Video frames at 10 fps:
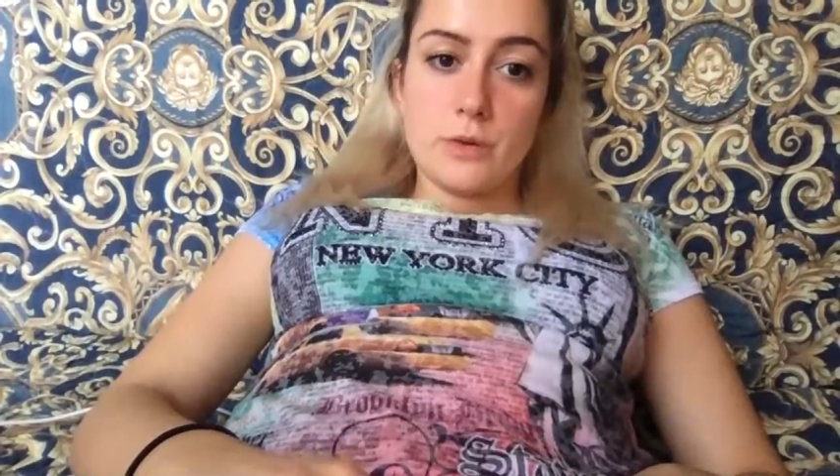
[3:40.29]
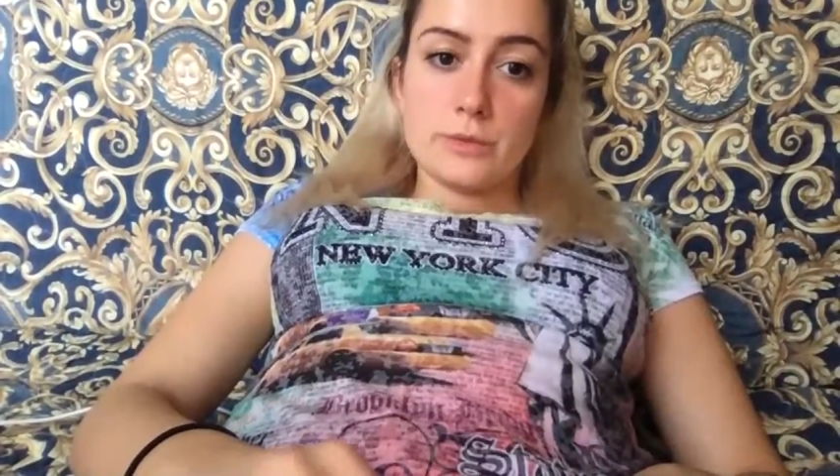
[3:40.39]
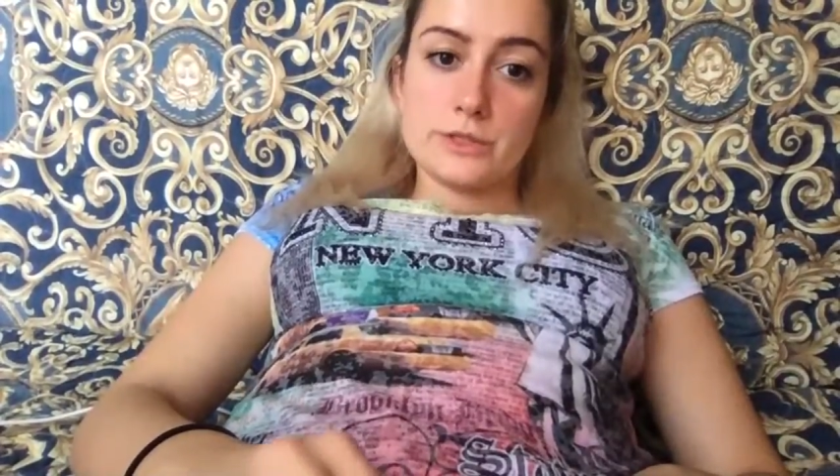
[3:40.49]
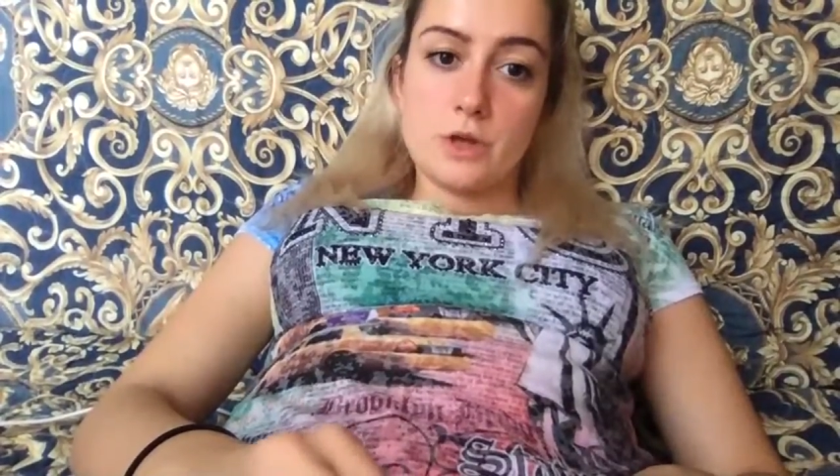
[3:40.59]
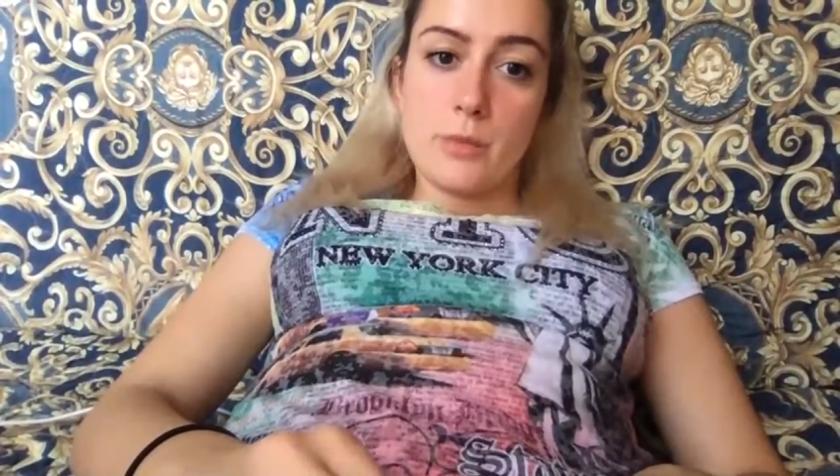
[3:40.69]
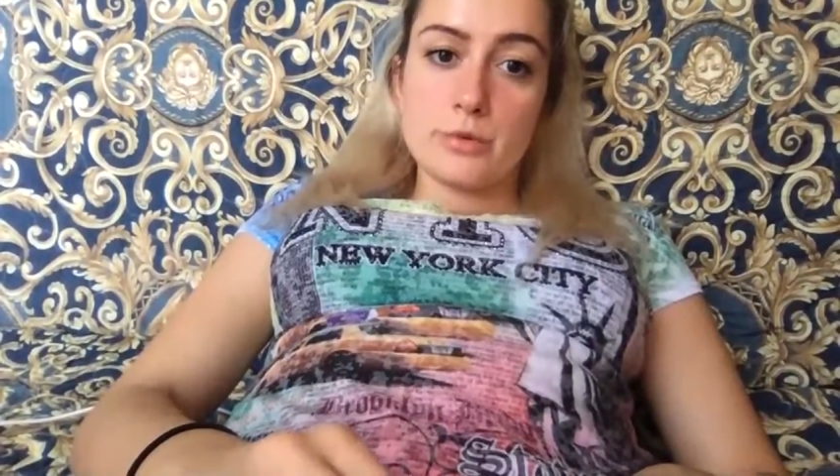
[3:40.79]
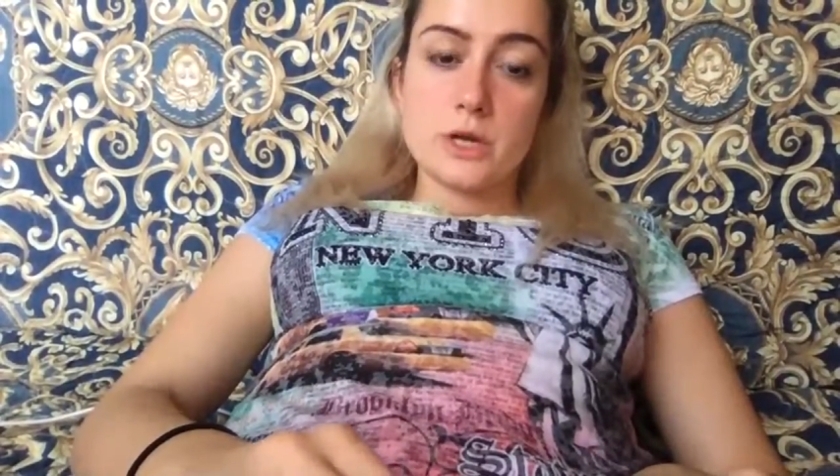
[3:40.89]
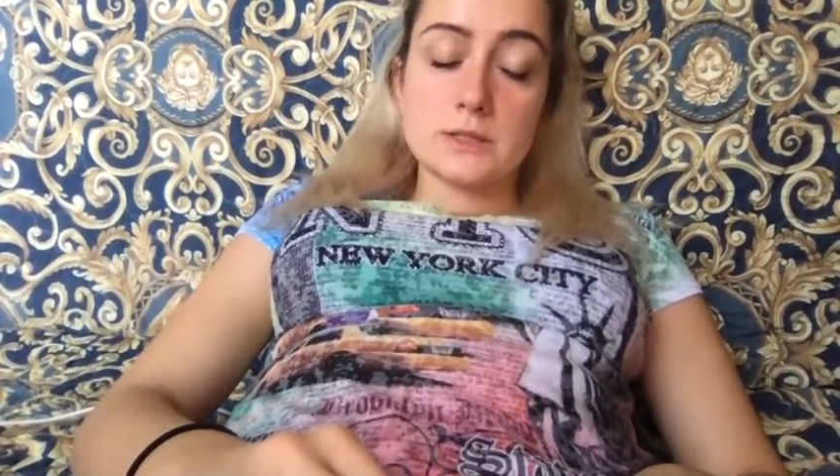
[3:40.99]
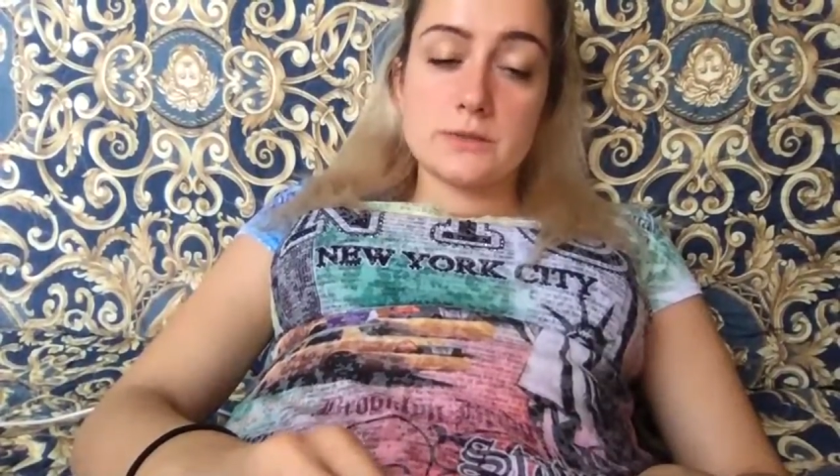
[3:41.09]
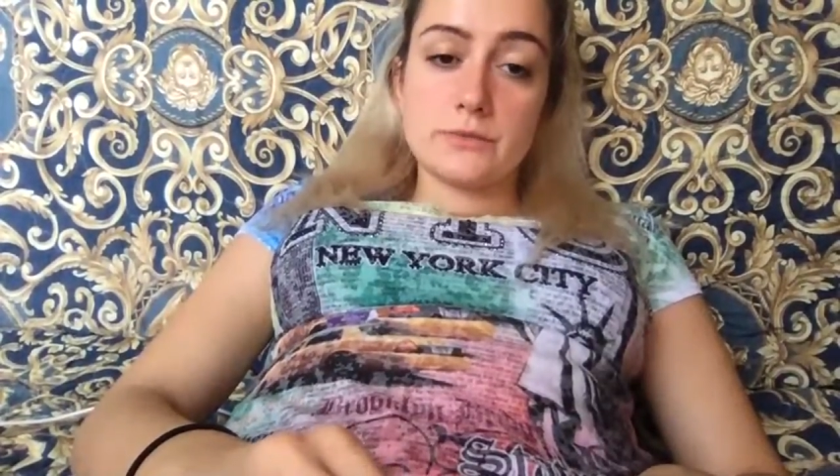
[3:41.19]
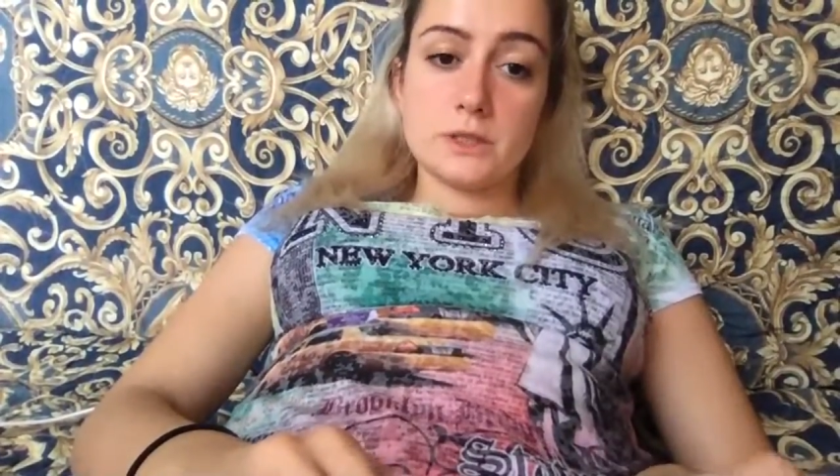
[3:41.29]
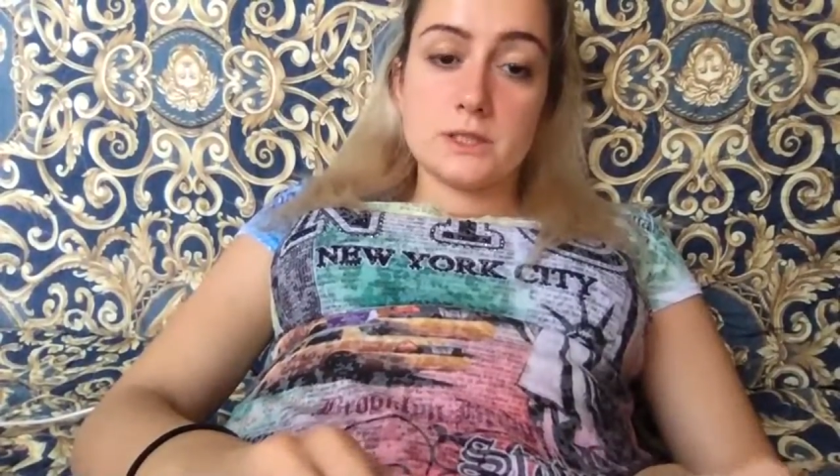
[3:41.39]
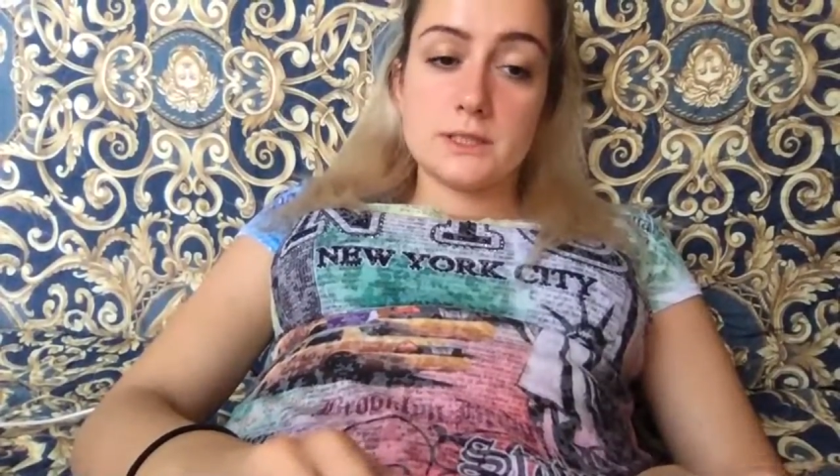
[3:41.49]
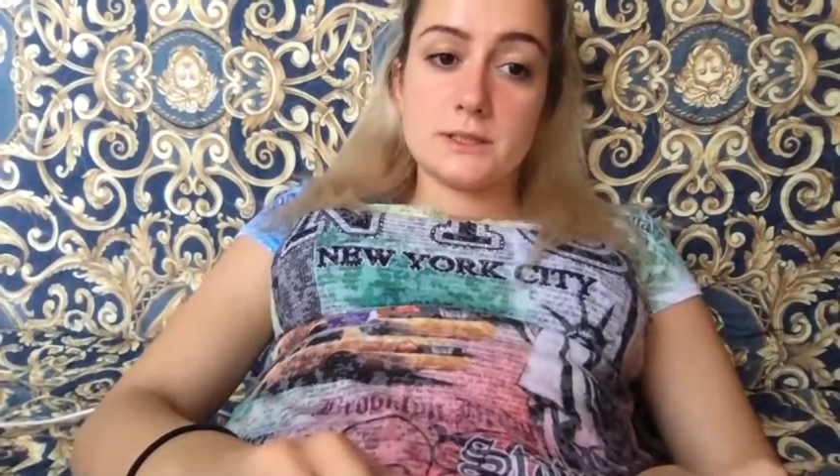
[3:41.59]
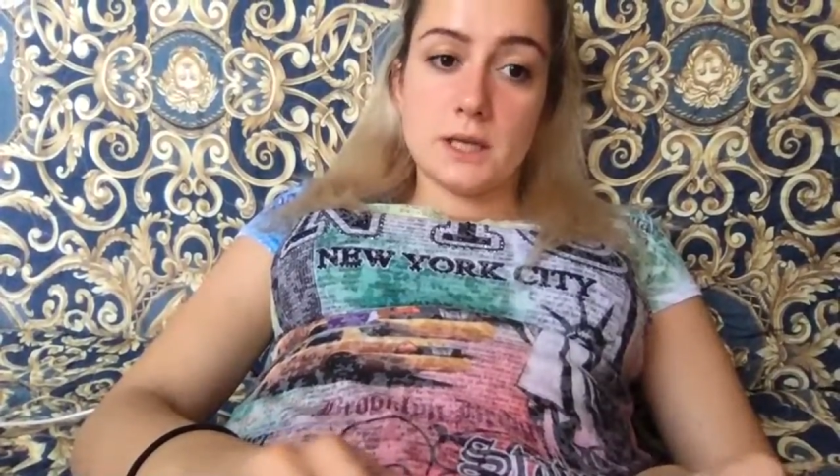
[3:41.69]
one must comprehensively
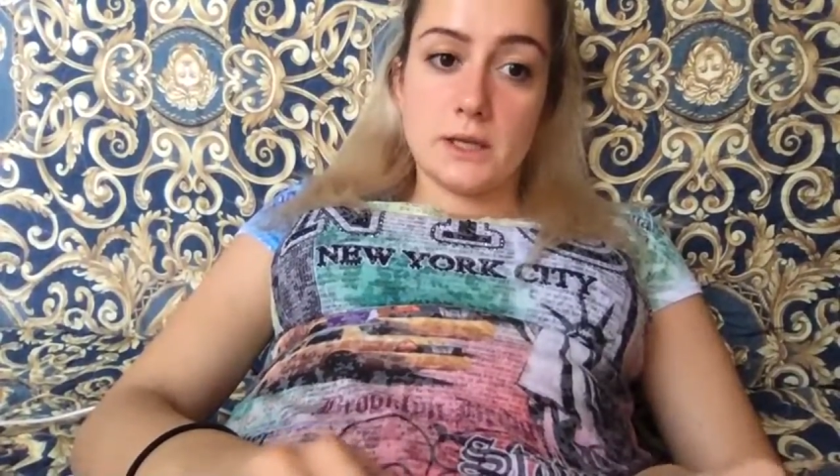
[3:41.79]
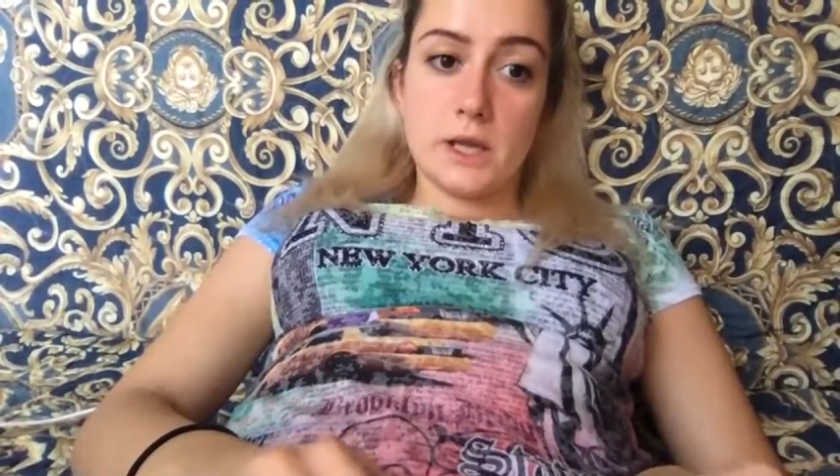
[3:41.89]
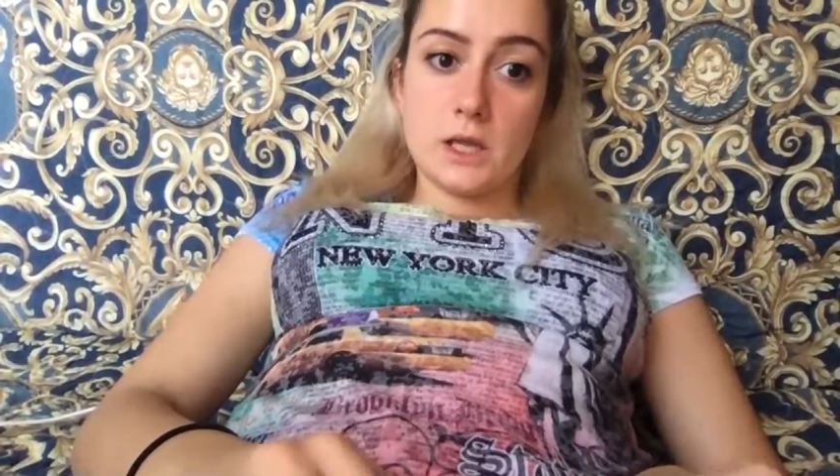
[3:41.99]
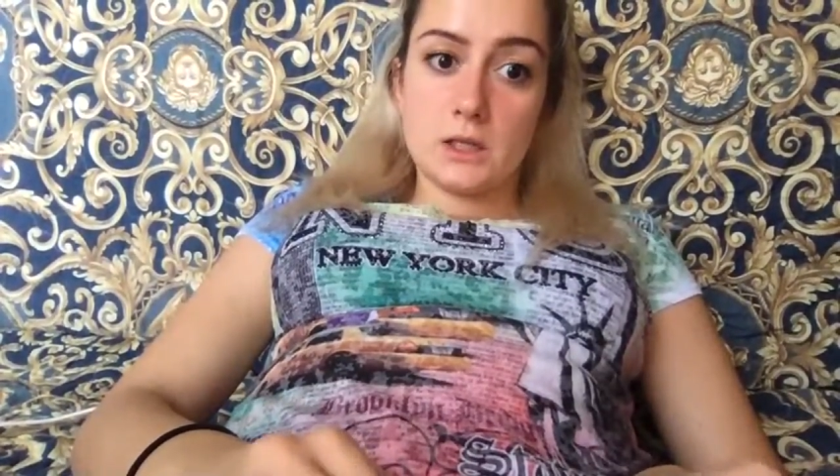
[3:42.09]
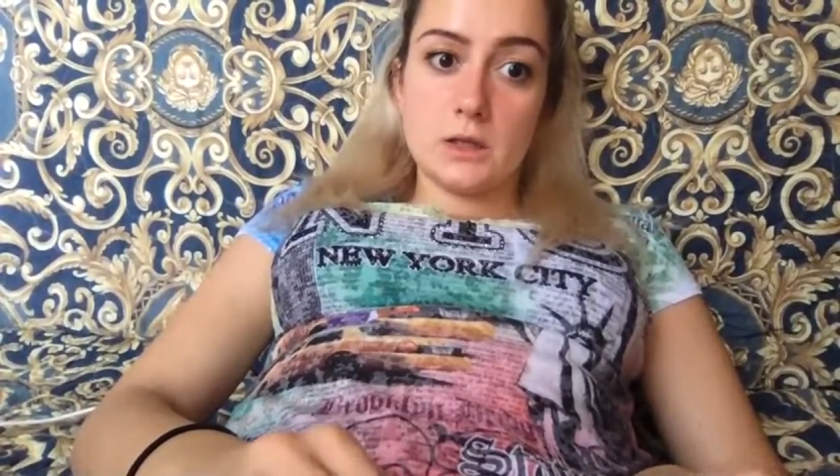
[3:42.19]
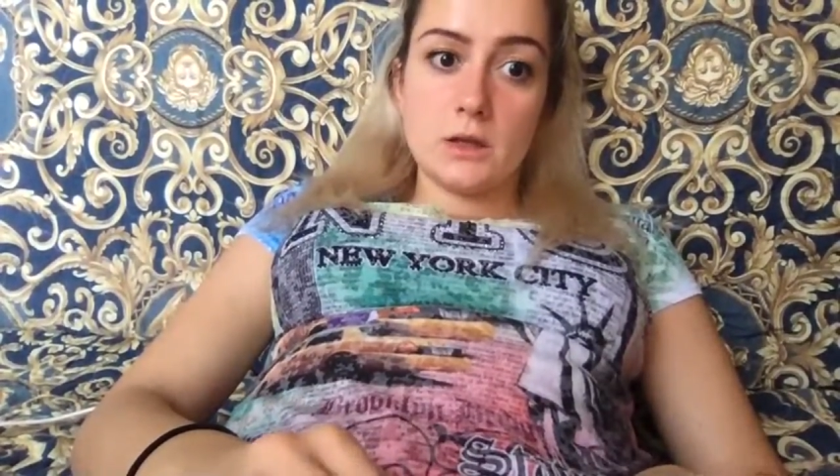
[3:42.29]
study it.